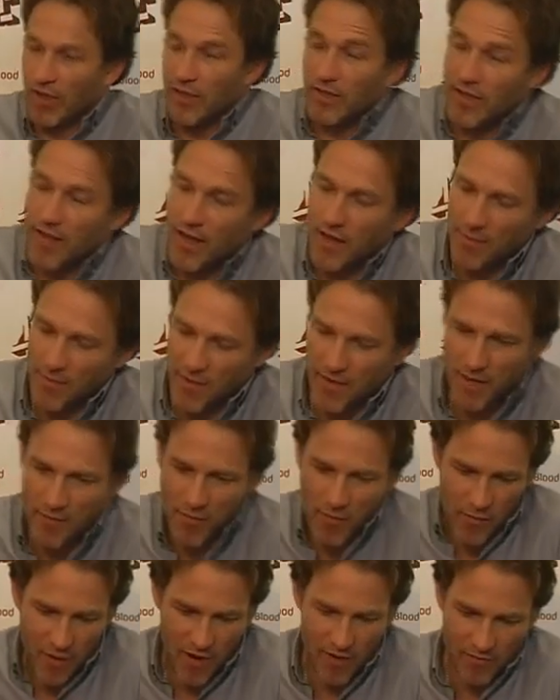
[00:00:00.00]

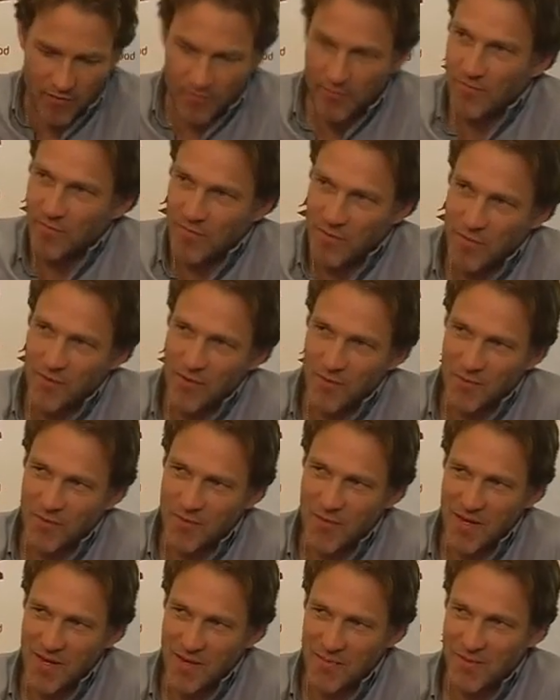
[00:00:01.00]
I'm aware of the Bill's
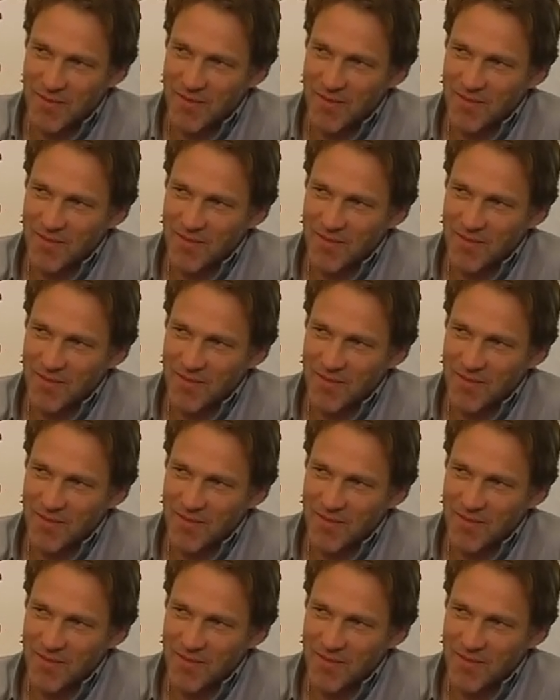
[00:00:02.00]
Babes.